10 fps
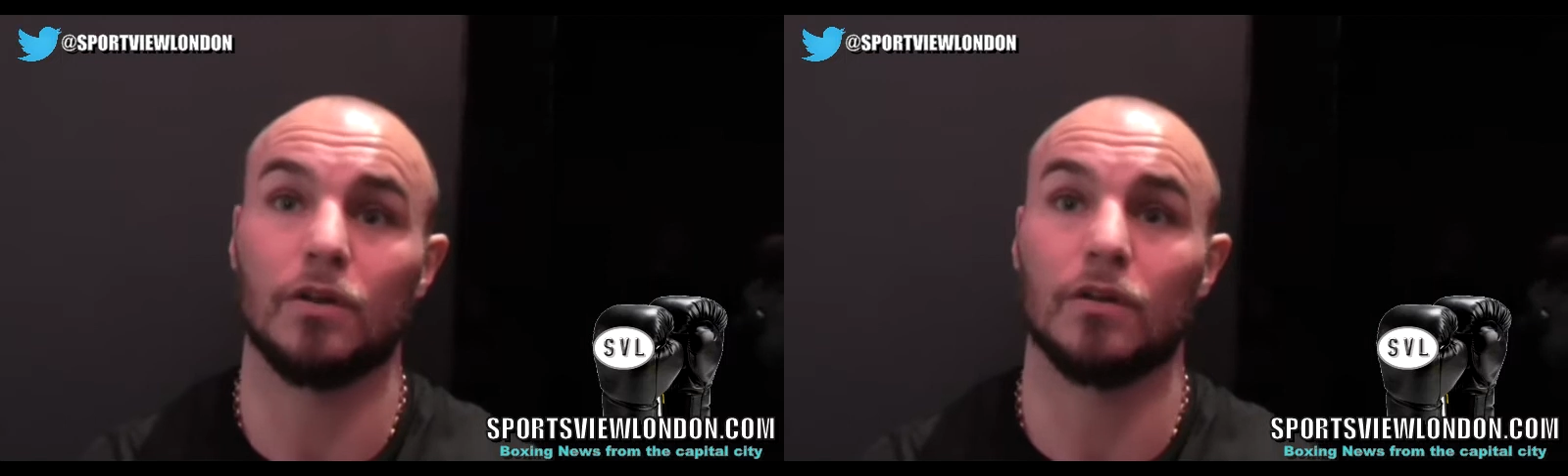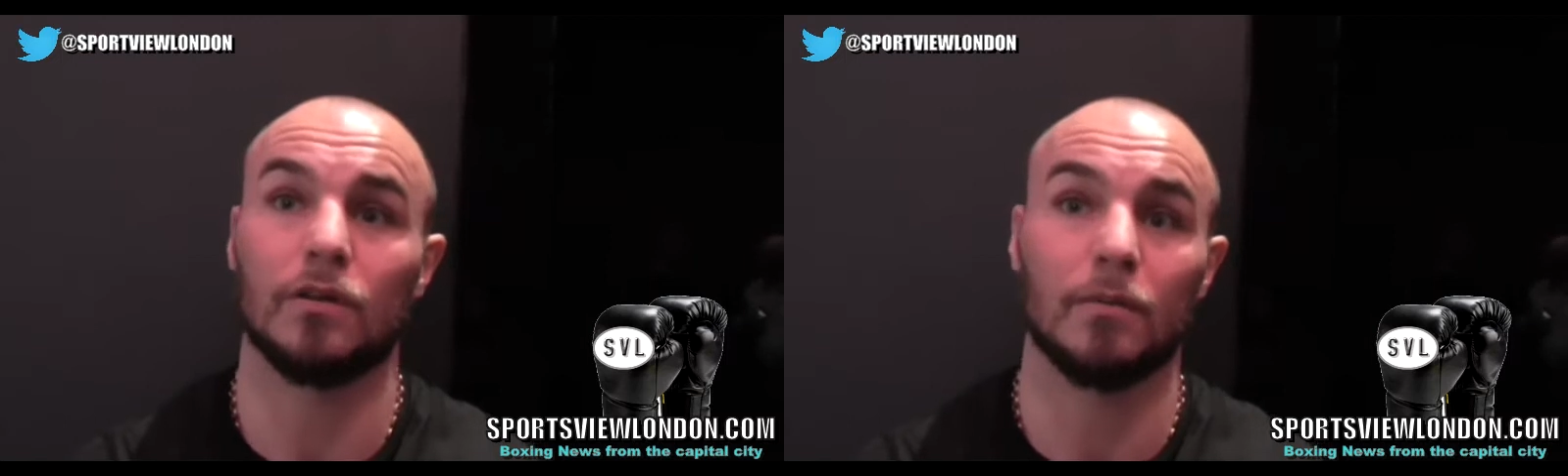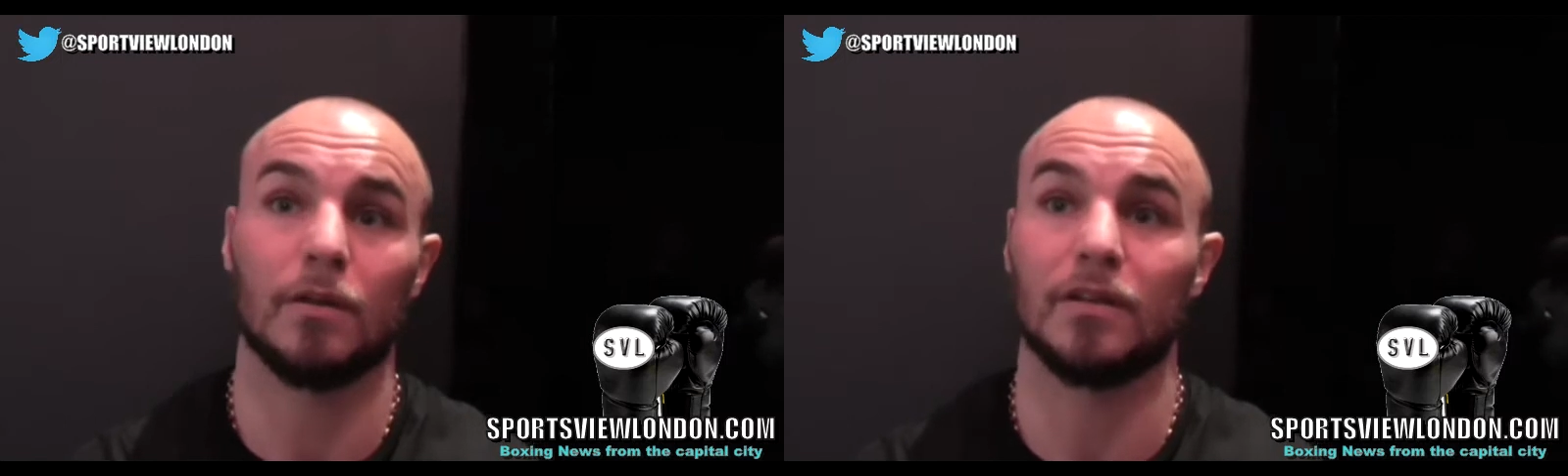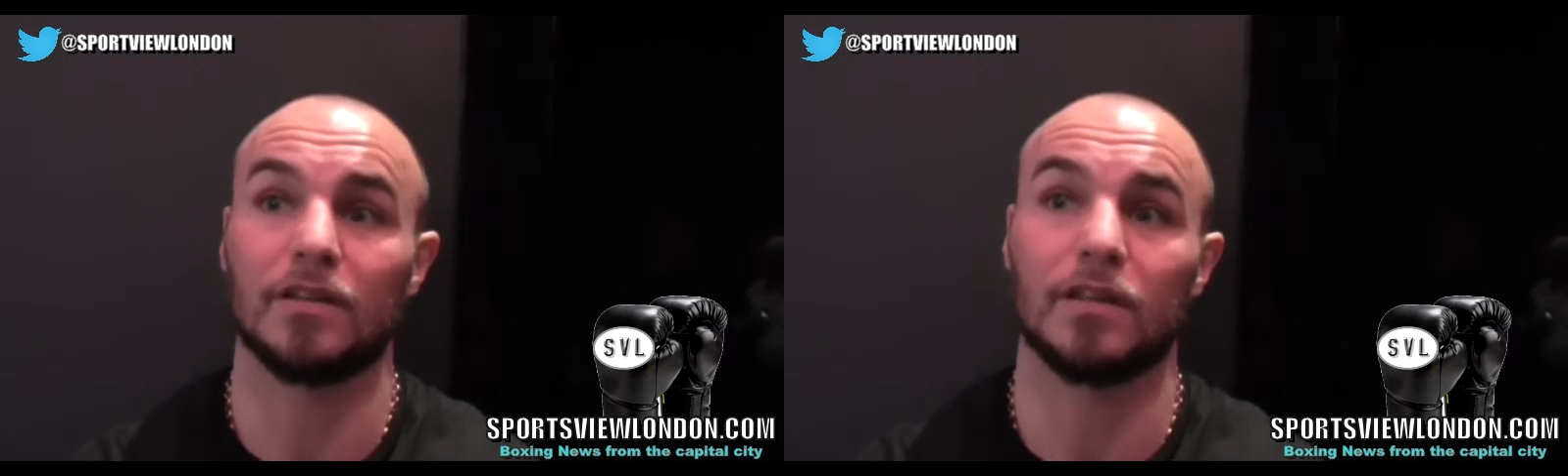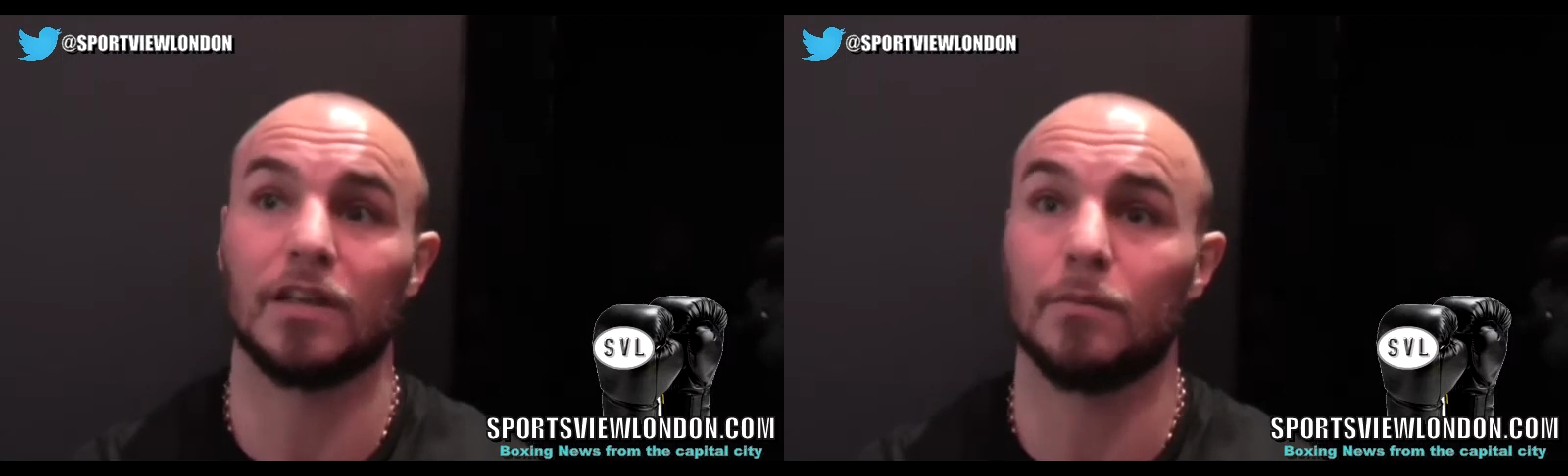and, and, the
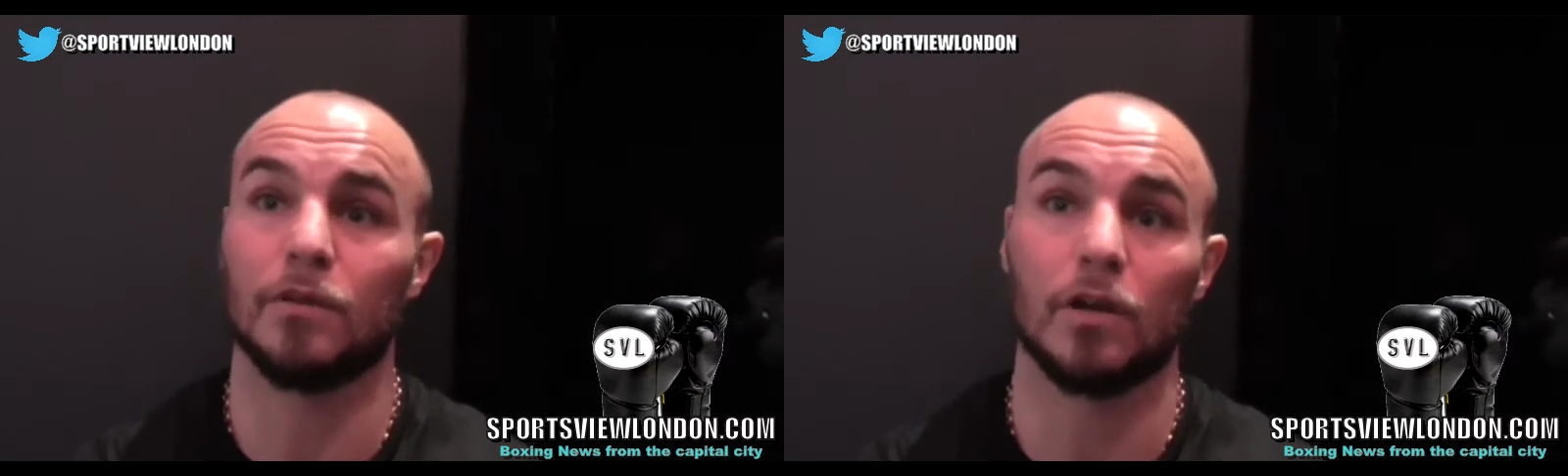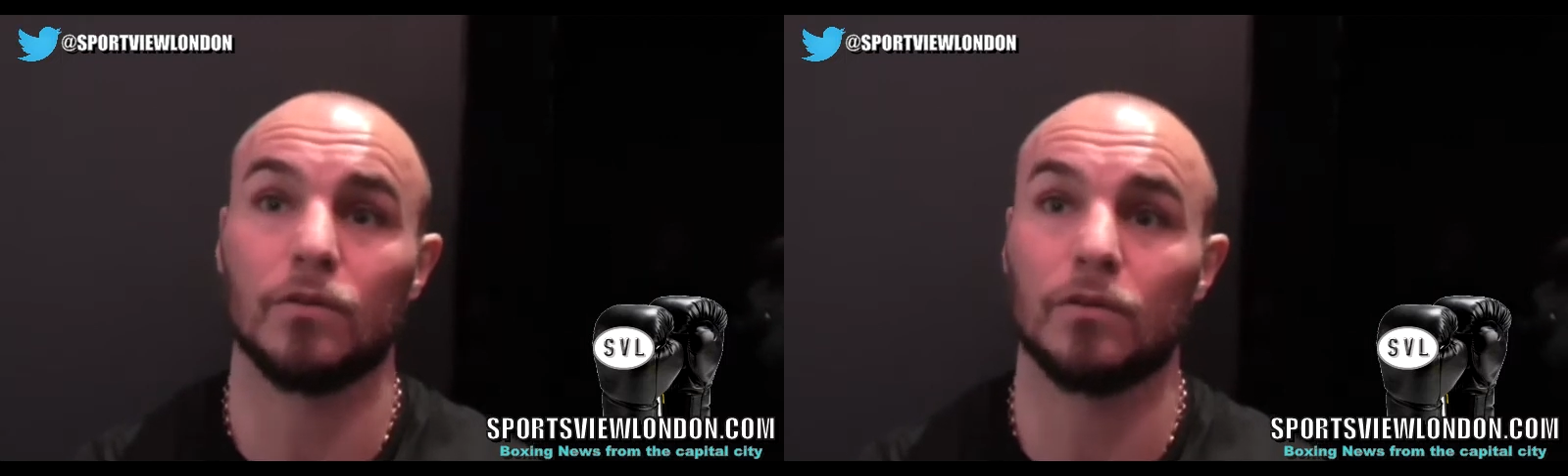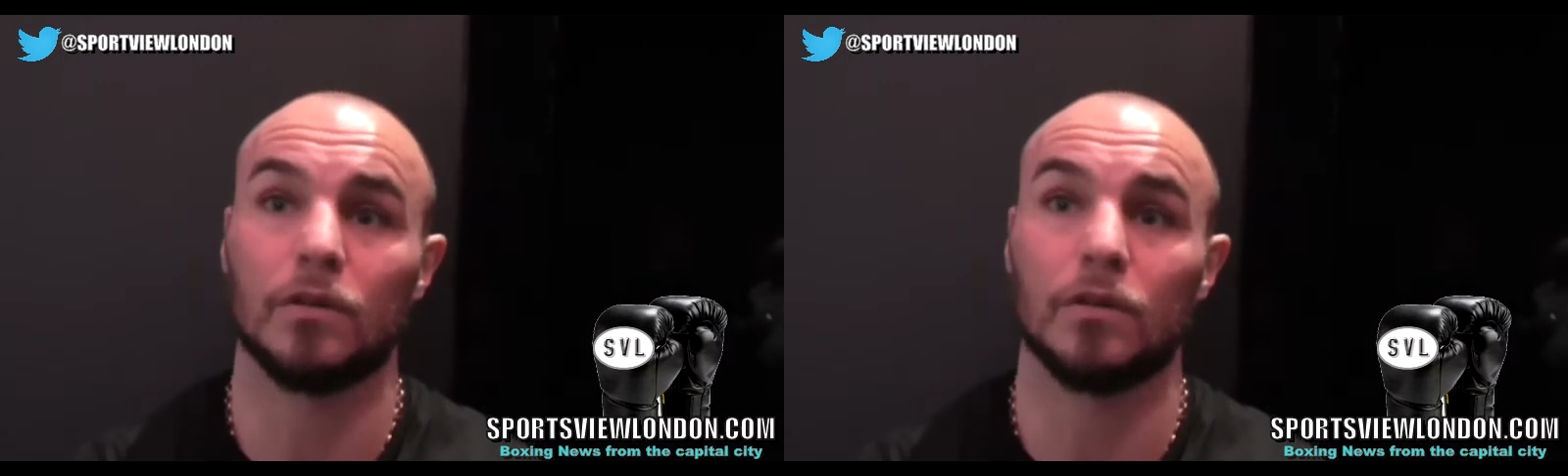team, you know,